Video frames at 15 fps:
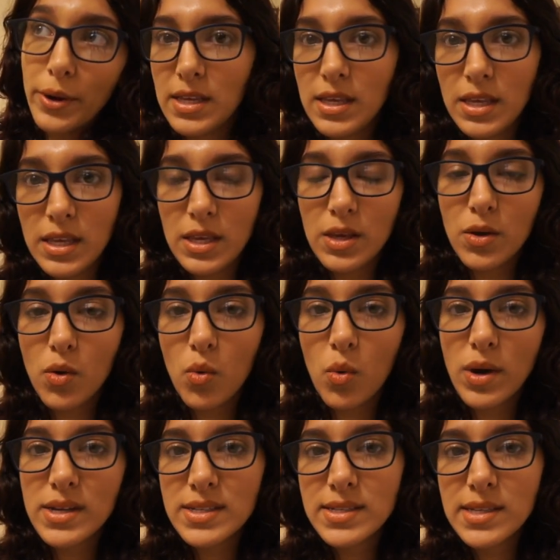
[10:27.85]
He
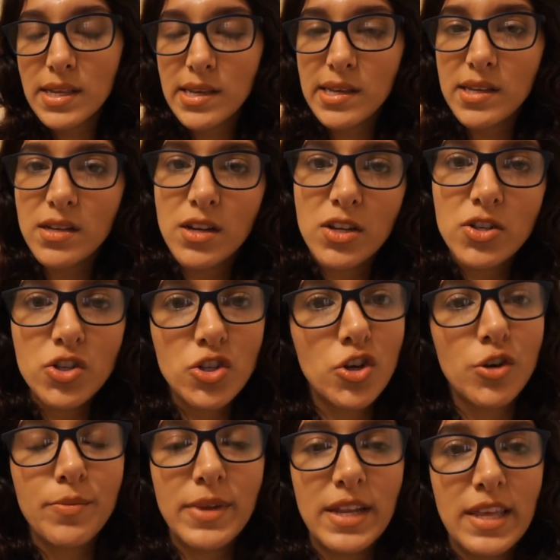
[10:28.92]
was in
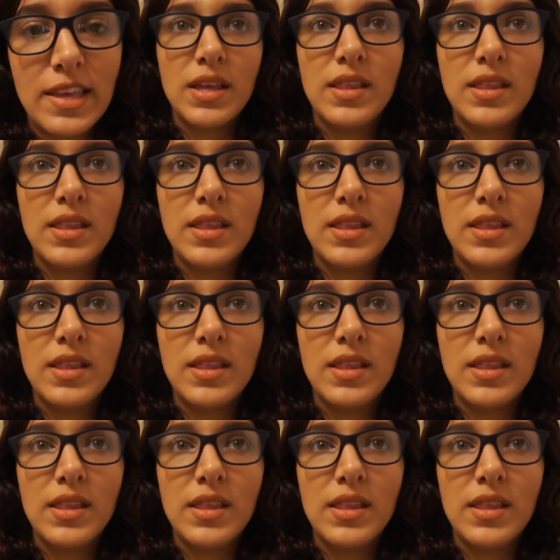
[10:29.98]
Germany.